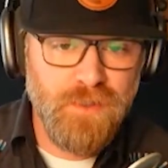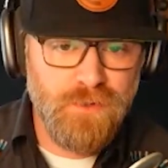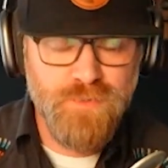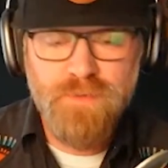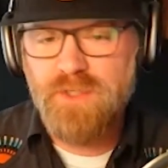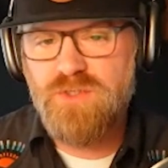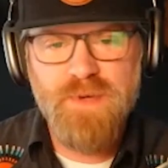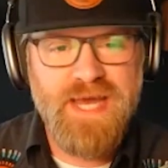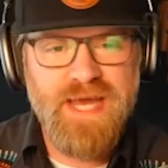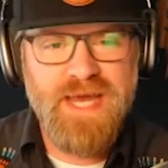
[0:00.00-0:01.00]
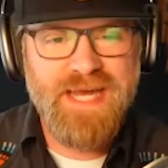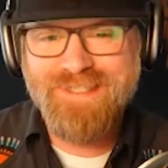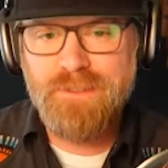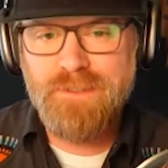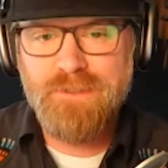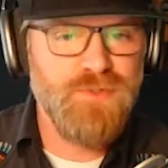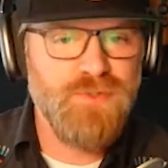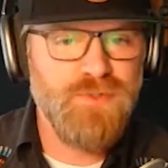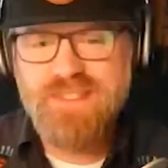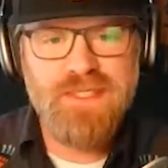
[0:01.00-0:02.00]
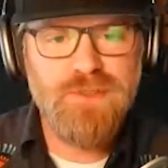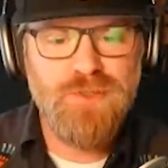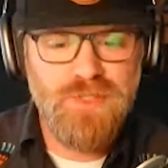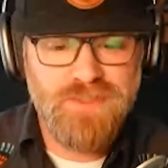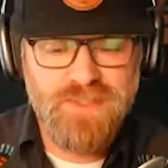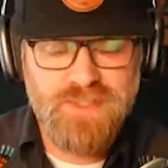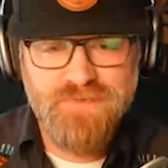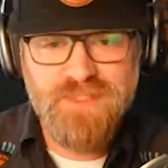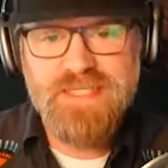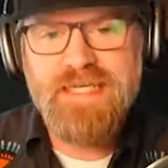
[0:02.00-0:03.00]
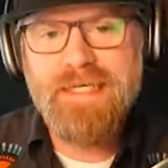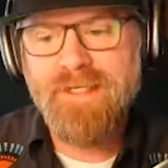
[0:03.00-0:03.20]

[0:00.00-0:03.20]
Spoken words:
probably goes back to 2016, 2017.